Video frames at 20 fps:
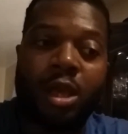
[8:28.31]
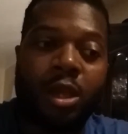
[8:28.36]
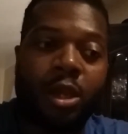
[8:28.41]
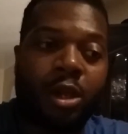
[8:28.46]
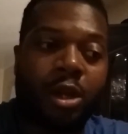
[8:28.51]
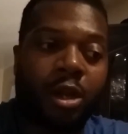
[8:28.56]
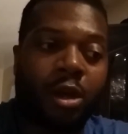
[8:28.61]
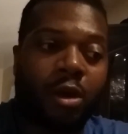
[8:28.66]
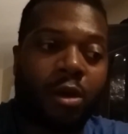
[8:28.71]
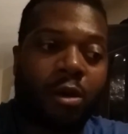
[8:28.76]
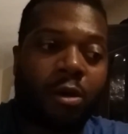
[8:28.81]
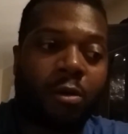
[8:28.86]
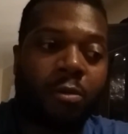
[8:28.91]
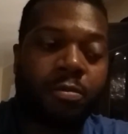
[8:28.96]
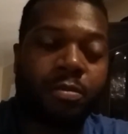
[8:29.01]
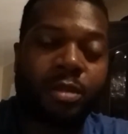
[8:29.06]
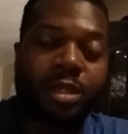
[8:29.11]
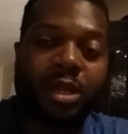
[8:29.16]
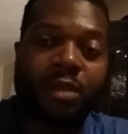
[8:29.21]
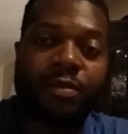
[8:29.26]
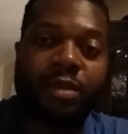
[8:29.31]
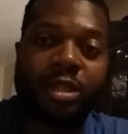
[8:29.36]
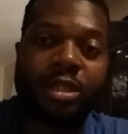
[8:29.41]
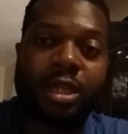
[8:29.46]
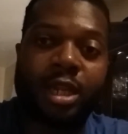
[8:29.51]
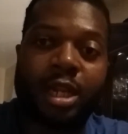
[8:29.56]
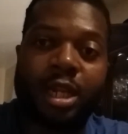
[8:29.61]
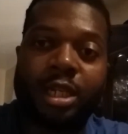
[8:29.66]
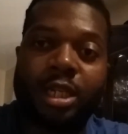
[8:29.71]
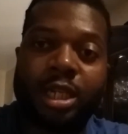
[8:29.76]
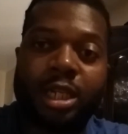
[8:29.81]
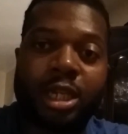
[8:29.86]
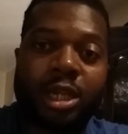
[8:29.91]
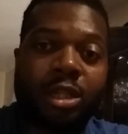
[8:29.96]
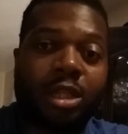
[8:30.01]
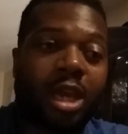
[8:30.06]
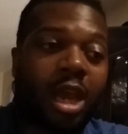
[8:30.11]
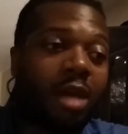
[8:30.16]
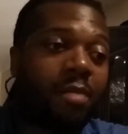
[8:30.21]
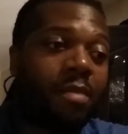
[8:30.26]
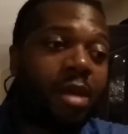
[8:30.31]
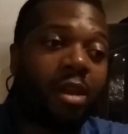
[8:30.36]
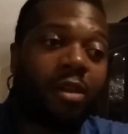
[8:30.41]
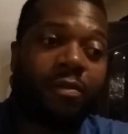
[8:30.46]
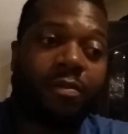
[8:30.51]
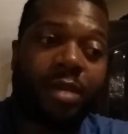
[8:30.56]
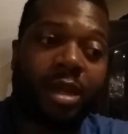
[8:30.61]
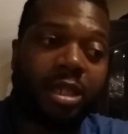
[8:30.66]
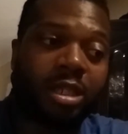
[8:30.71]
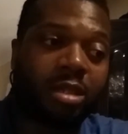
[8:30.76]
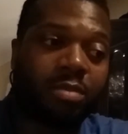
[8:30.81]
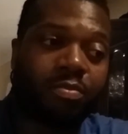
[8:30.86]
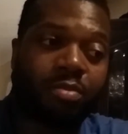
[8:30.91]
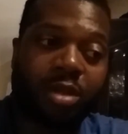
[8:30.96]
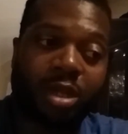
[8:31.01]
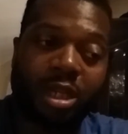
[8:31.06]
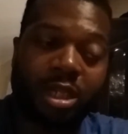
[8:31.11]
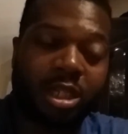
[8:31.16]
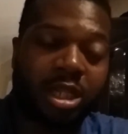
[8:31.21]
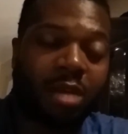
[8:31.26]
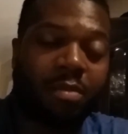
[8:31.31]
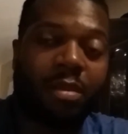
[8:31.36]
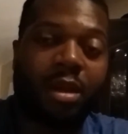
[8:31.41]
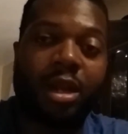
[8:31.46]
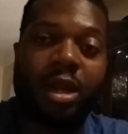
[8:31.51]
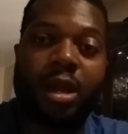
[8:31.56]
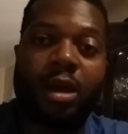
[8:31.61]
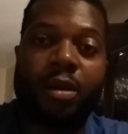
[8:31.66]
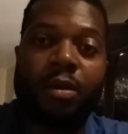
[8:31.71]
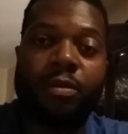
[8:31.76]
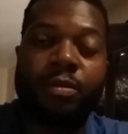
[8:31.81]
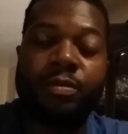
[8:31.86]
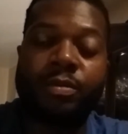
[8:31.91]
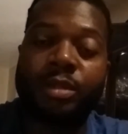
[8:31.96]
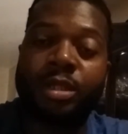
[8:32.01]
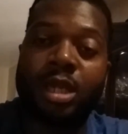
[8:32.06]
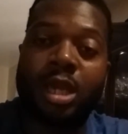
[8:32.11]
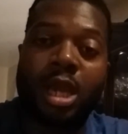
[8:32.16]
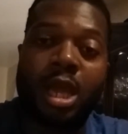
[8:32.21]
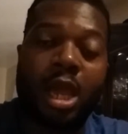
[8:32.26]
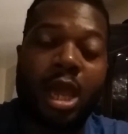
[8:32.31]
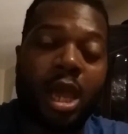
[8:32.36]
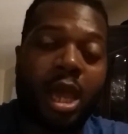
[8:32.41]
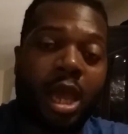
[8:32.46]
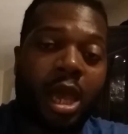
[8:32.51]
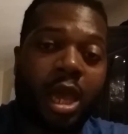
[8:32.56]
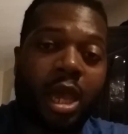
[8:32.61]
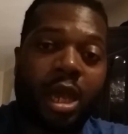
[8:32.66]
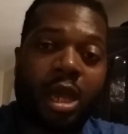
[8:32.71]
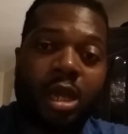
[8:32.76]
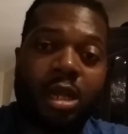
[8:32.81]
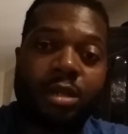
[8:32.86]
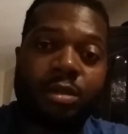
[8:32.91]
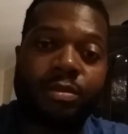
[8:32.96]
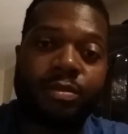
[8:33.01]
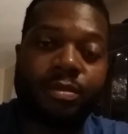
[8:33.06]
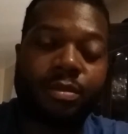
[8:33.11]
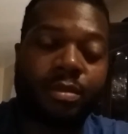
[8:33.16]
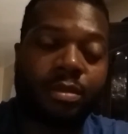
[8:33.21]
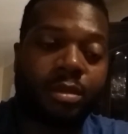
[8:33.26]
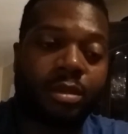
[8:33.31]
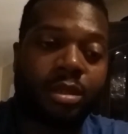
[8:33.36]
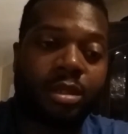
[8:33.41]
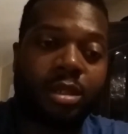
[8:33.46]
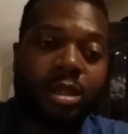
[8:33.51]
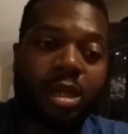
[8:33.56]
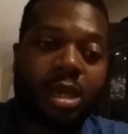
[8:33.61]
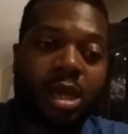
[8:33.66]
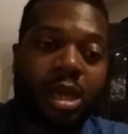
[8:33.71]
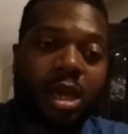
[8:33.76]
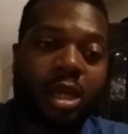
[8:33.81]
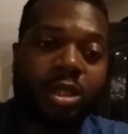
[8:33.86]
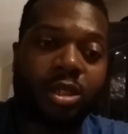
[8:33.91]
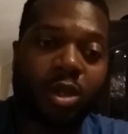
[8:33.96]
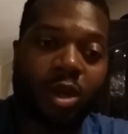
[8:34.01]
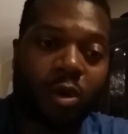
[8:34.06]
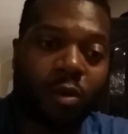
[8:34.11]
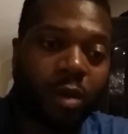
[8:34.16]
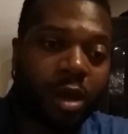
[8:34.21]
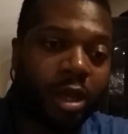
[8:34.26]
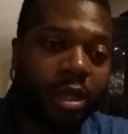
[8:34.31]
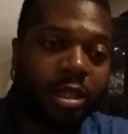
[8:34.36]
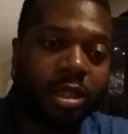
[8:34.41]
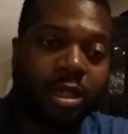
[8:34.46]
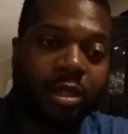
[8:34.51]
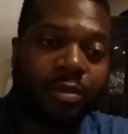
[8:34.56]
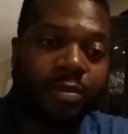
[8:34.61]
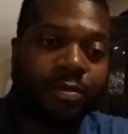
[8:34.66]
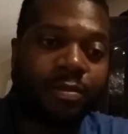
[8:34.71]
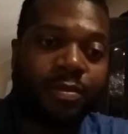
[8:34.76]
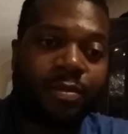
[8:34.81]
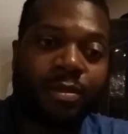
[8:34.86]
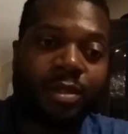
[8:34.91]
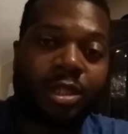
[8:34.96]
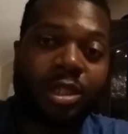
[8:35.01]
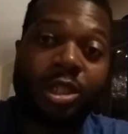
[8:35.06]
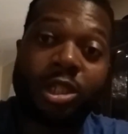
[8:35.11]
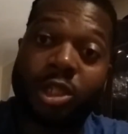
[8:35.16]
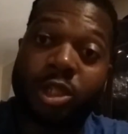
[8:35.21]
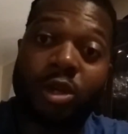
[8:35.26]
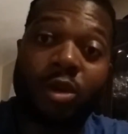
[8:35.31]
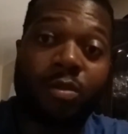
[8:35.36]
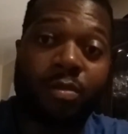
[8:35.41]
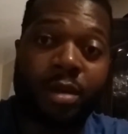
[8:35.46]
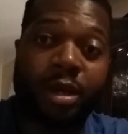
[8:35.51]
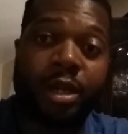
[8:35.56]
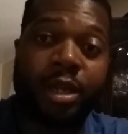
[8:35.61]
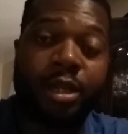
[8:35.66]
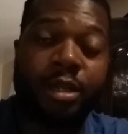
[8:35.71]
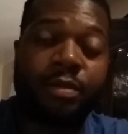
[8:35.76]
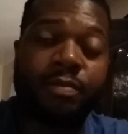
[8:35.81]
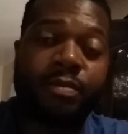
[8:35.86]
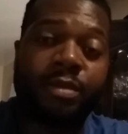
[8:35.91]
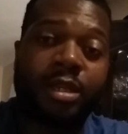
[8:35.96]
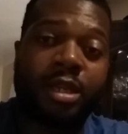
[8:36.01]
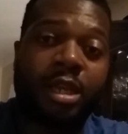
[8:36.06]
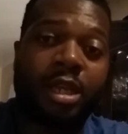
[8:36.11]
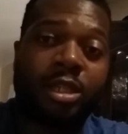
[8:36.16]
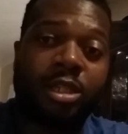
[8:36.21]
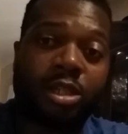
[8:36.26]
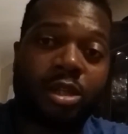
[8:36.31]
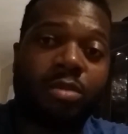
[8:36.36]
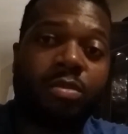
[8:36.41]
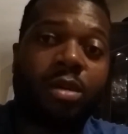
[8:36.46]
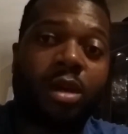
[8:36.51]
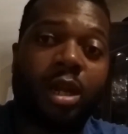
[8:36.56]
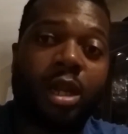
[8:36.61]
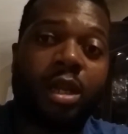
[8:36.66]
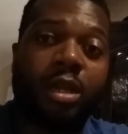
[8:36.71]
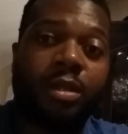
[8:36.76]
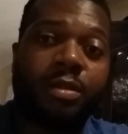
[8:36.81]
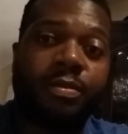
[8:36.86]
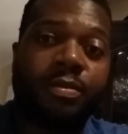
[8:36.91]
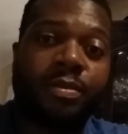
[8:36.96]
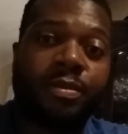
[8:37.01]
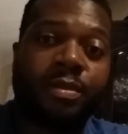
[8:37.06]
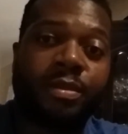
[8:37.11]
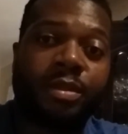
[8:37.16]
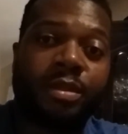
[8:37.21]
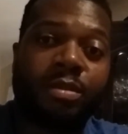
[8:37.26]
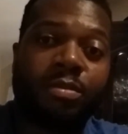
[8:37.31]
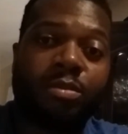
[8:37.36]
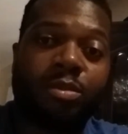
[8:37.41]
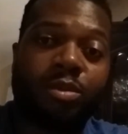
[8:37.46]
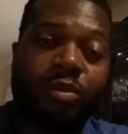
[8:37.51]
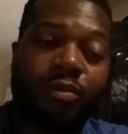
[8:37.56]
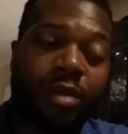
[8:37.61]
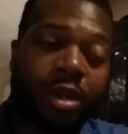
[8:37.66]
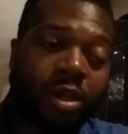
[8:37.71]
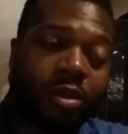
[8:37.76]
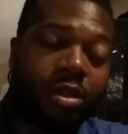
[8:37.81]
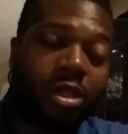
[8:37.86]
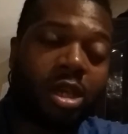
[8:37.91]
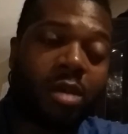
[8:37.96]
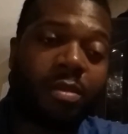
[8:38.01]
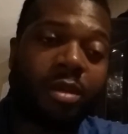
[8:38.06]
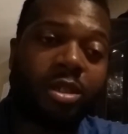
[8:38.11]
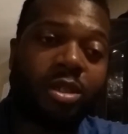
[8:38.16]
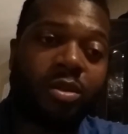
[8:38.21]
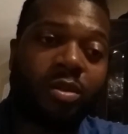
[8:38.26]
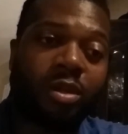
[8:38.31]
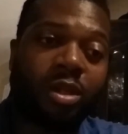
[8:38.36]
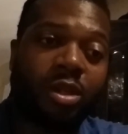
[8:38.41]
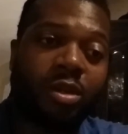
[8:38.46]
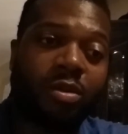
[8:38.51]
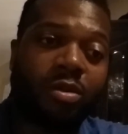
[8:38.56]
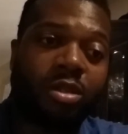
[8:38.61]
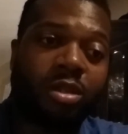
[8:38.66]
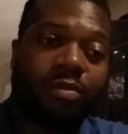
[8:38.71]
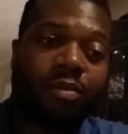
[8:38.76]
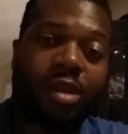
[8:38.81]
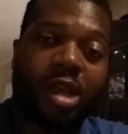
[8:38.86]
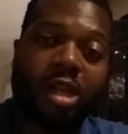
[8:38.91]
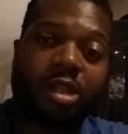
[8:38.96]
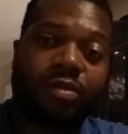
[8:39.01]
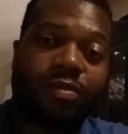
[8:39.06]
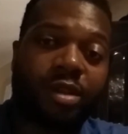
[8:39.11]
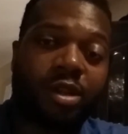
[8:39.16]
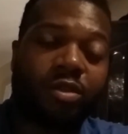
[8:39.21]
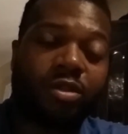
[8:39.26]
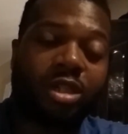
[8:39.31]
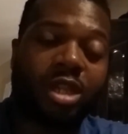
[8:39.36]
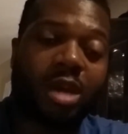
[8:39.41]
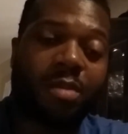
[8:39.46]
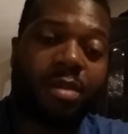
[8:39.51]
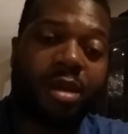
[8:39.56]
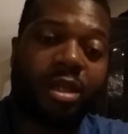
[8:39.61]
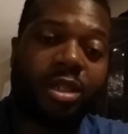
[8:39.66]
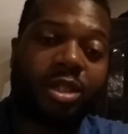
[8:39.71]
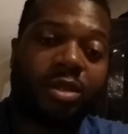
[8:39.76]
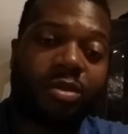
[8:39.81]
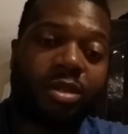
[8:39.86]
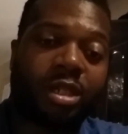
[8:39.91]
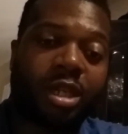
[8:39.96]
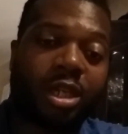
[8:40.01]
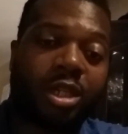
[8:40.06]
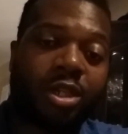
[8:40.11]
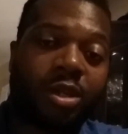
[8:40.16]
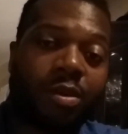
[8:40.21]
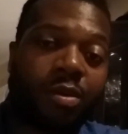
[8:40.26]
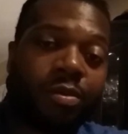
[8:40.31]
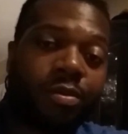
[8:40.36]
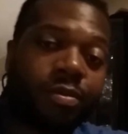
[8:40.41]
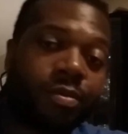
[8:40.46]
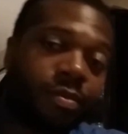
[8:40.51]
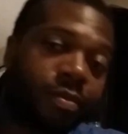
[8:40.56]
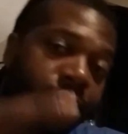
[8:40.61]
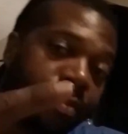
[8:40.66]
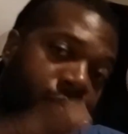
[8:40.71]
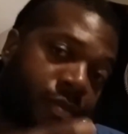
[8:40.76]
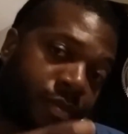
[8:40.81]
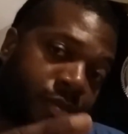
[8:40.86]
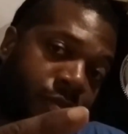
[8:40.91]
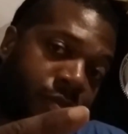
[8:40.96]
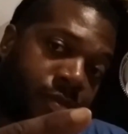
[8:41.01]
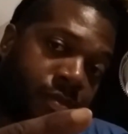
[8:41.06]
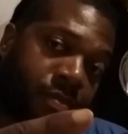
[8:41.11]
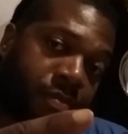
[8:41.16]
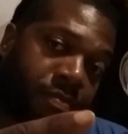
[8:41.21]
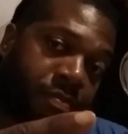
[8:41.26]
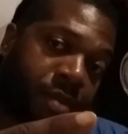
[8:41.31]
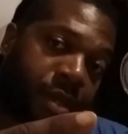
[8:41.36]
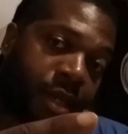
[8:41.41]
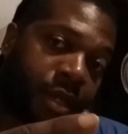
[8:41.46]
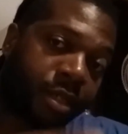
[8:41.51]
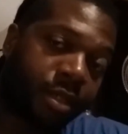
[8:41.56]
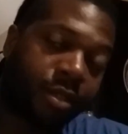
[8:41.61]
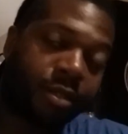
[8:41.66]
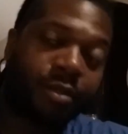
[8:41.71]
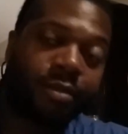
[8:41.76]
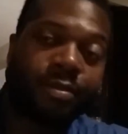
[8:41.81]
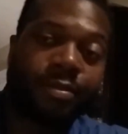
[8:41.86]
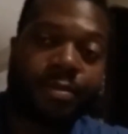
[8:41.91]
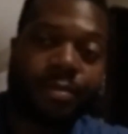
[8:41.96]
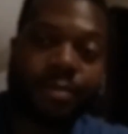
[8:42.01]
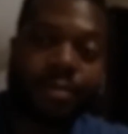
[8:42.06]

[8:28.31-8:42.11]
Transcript: You know, if there's any detail that I may have missed, please let me know. And as always, slow money is good money. More videos coming soon to you, some reaction videos coming, so stay tuned. Peace.